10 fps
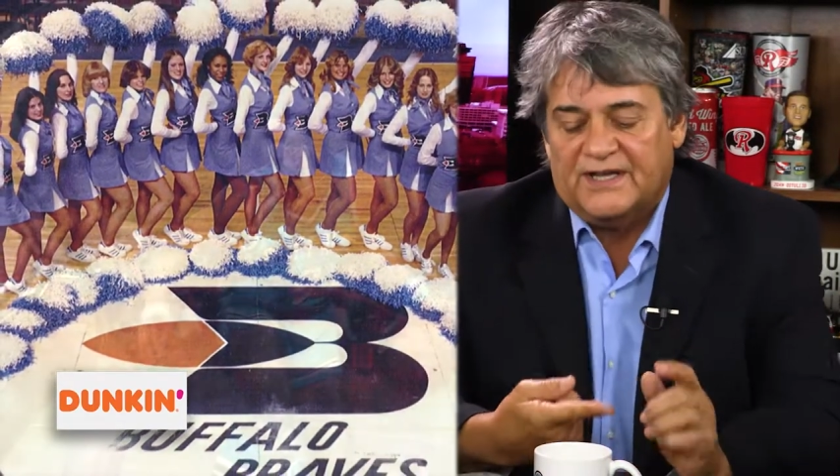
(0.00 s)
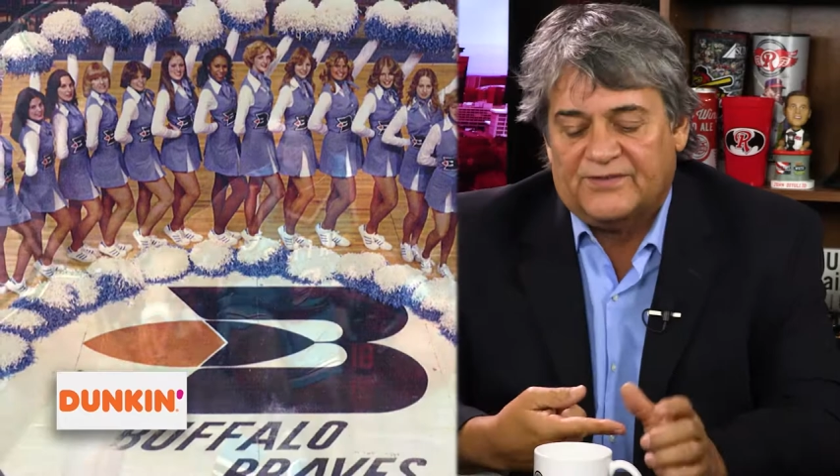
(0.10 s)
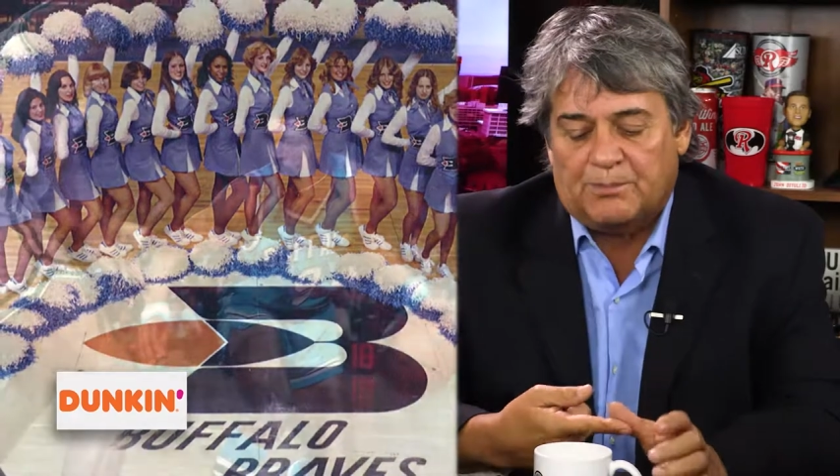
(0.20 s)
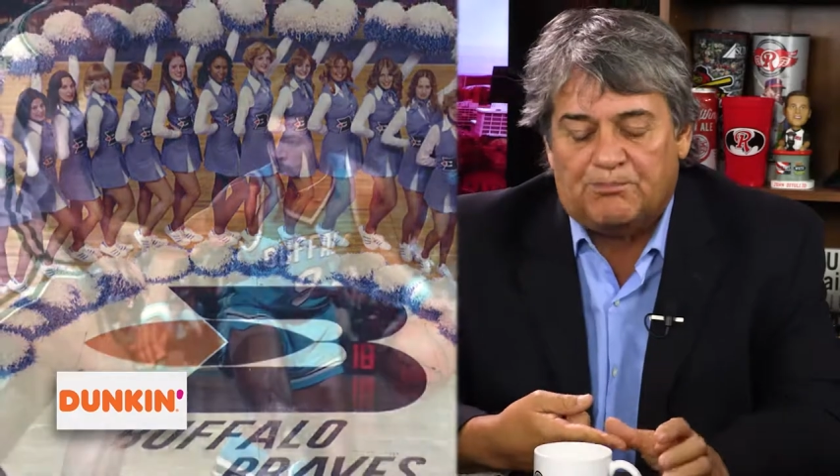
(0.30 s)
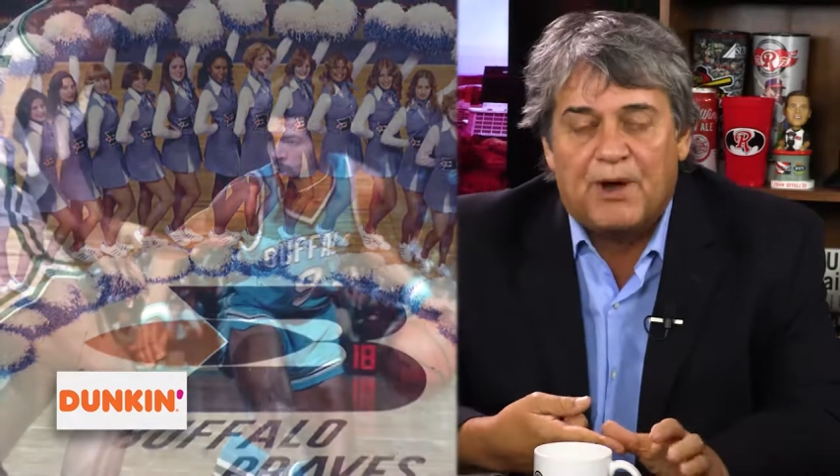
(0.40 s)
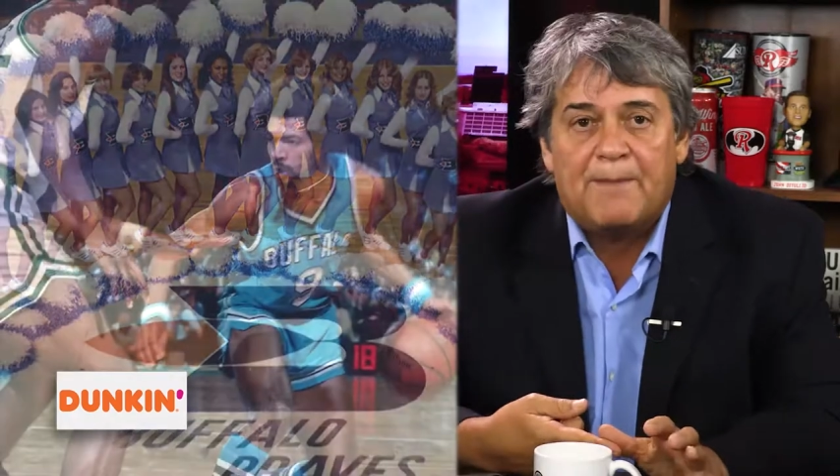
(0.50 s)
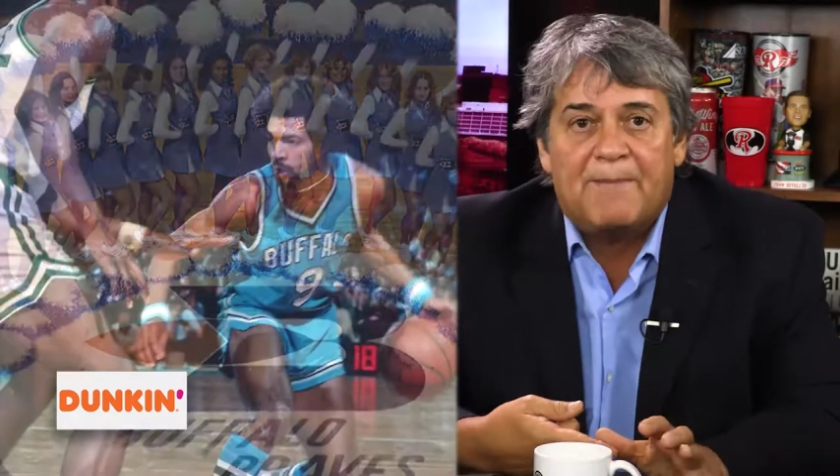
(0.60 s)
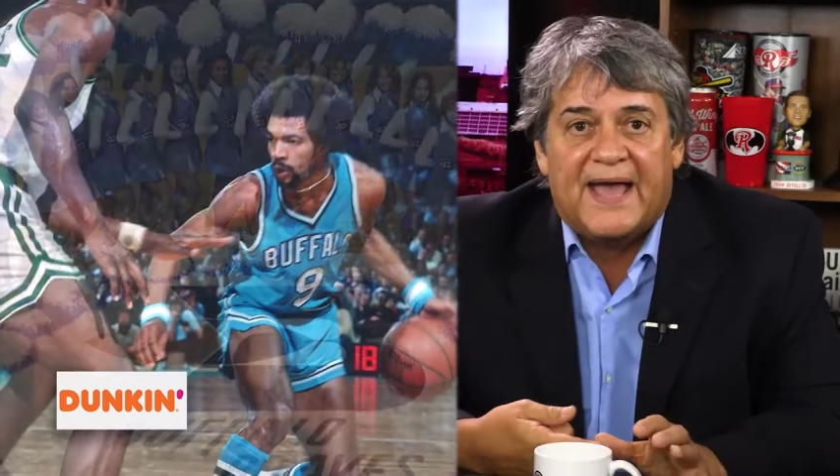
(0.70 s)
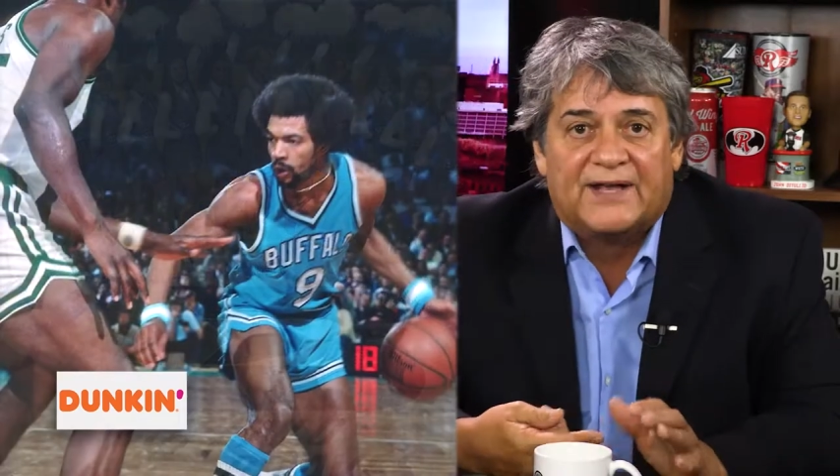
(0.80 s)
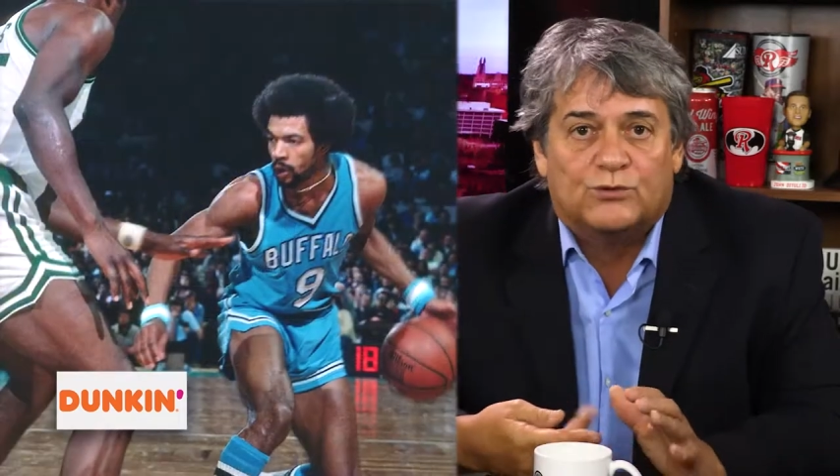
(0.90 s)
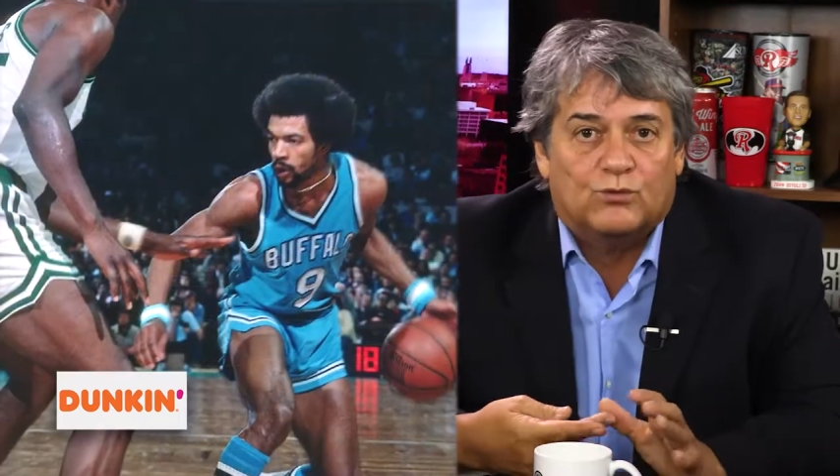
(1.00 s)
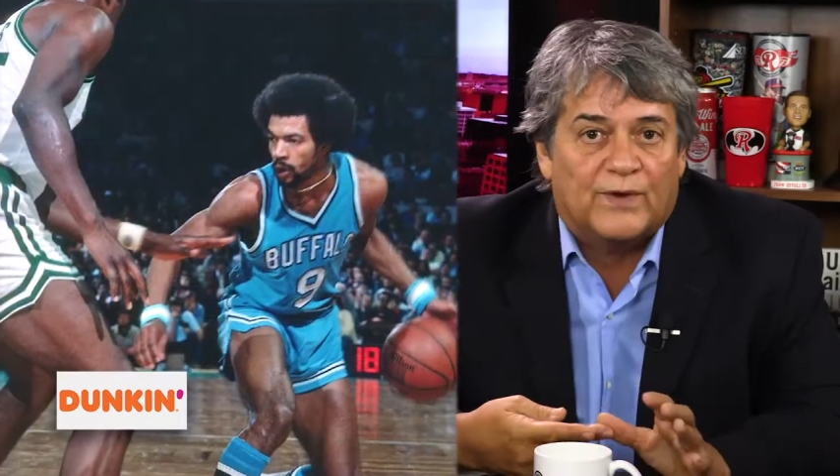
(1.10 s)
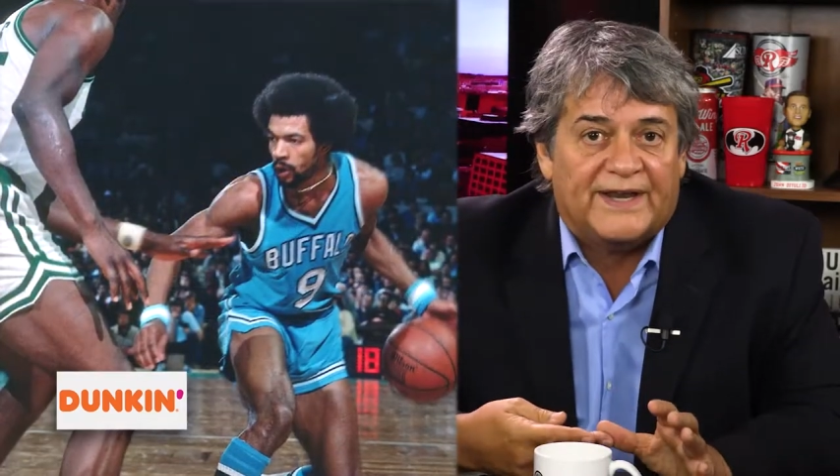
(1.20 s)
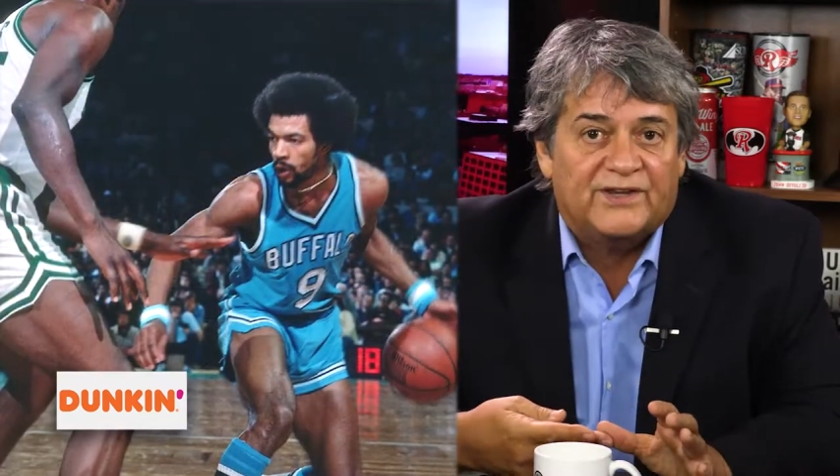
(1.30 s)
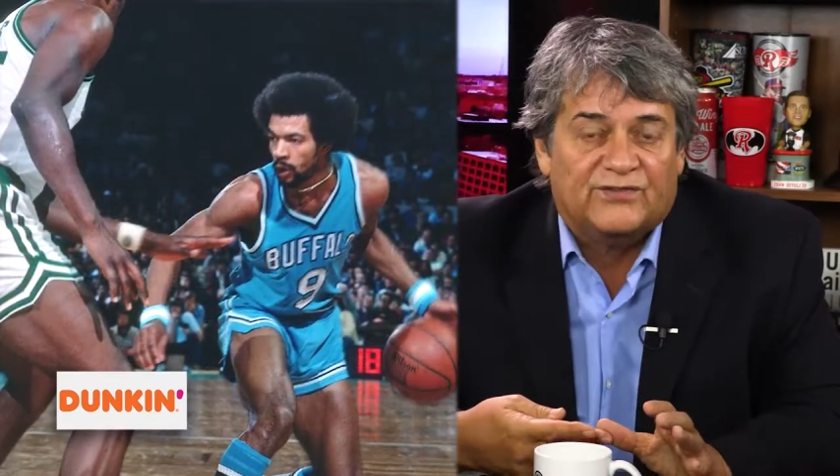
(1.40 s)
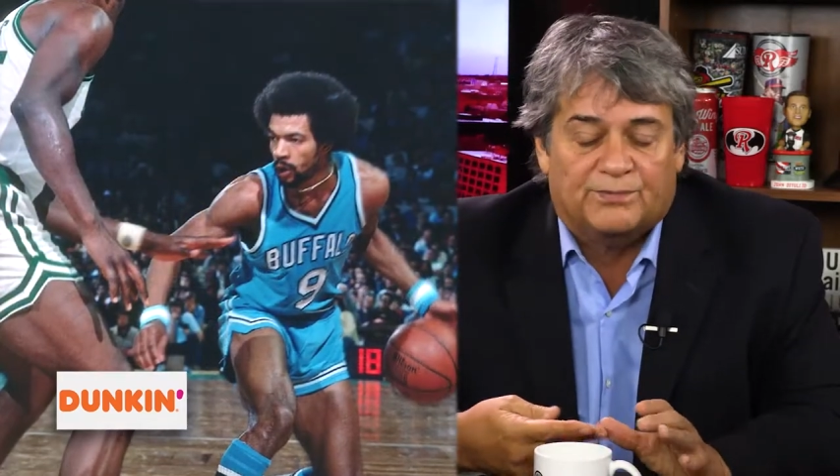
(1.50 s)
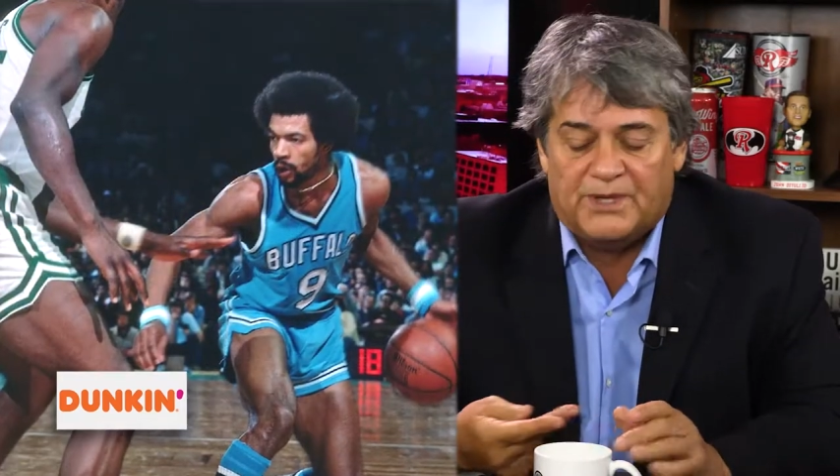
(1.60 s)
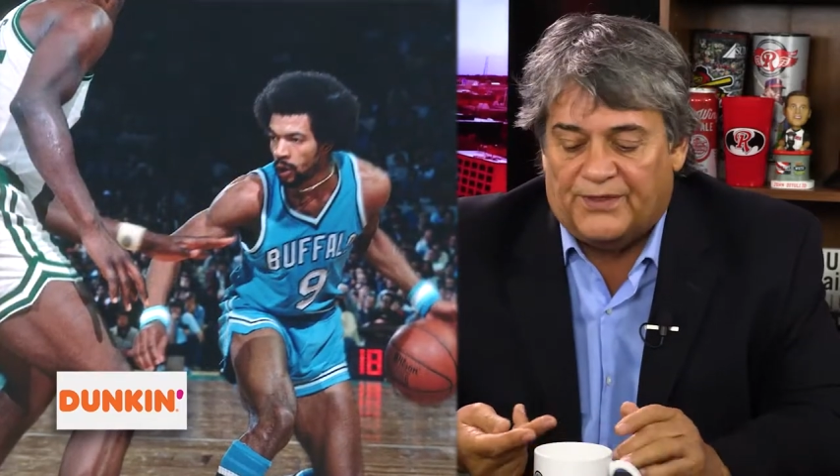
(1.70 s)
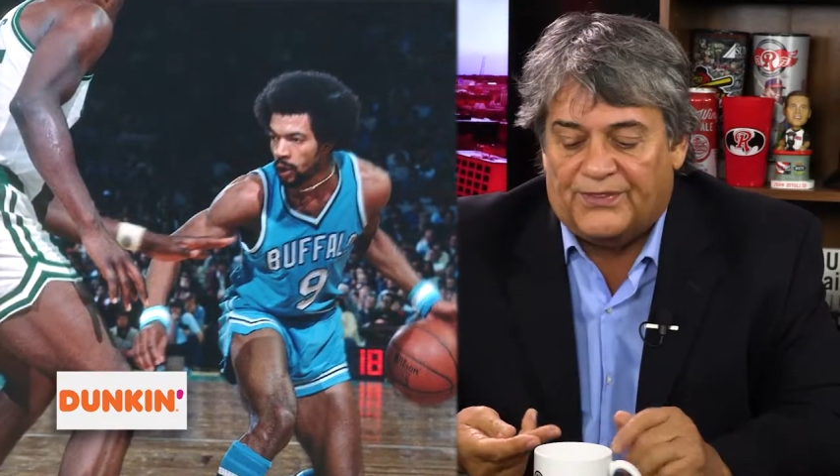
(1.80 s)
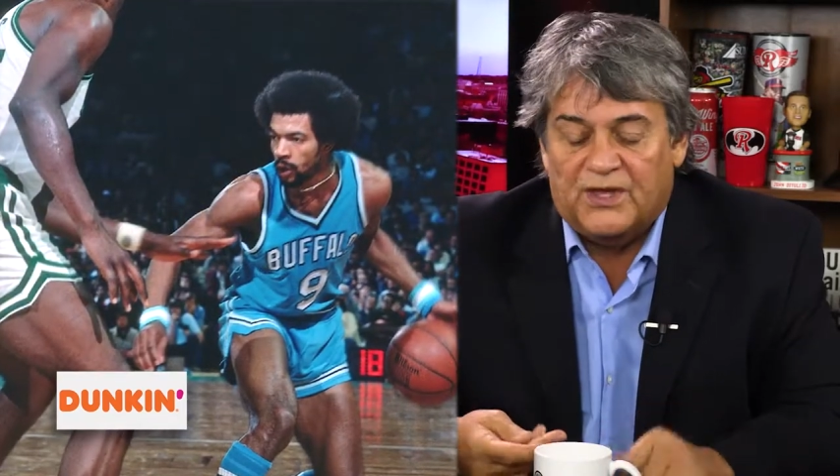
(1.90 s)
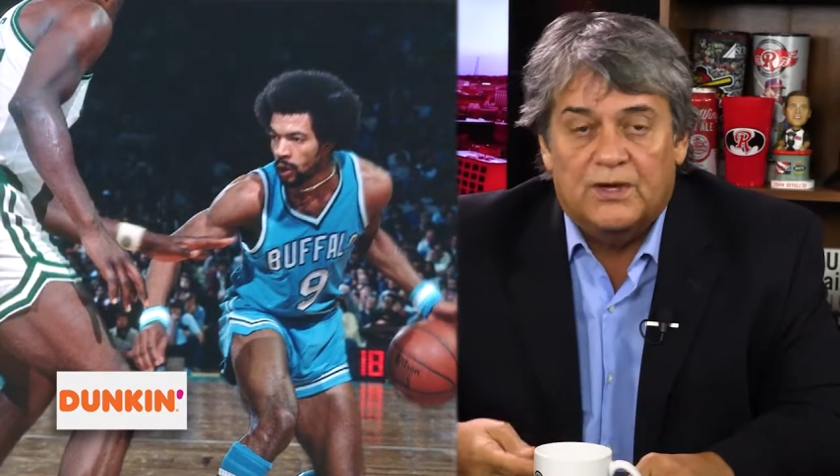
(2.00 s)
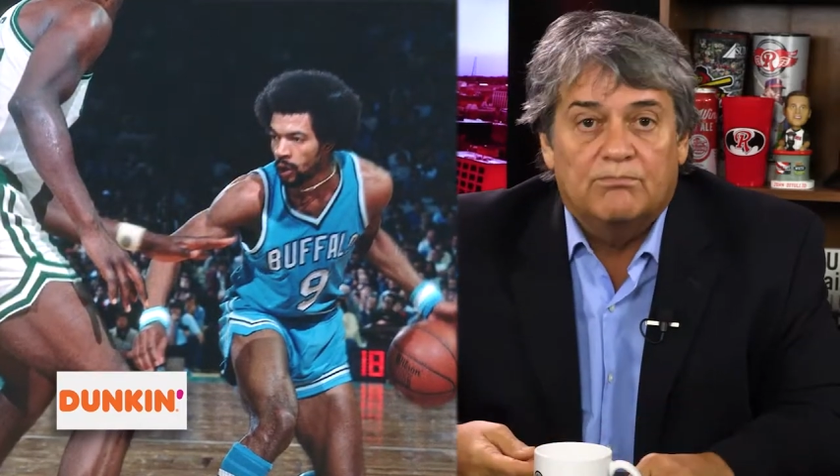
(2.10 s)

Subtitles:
Guys like Bob McAdoo, Randy Smith,